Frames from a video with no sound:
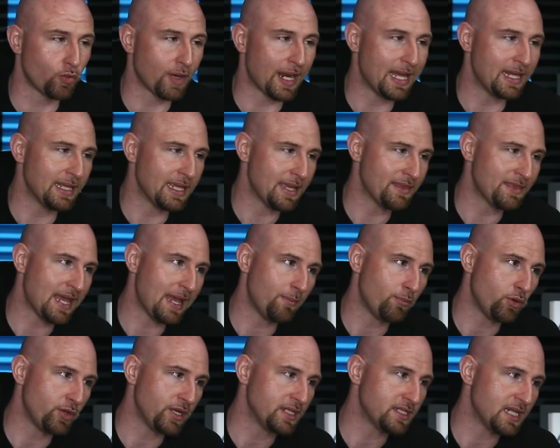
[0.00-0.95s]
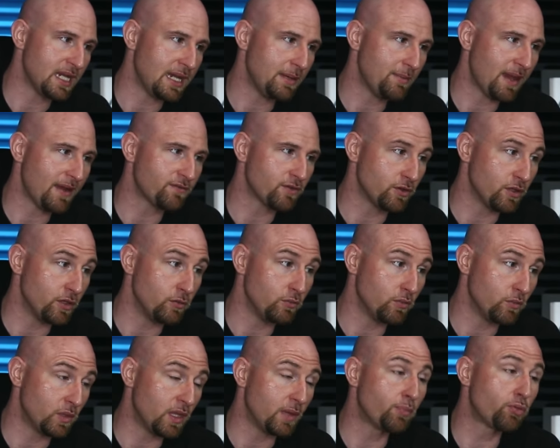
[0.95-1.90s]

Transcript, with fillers: rally at that point in time after the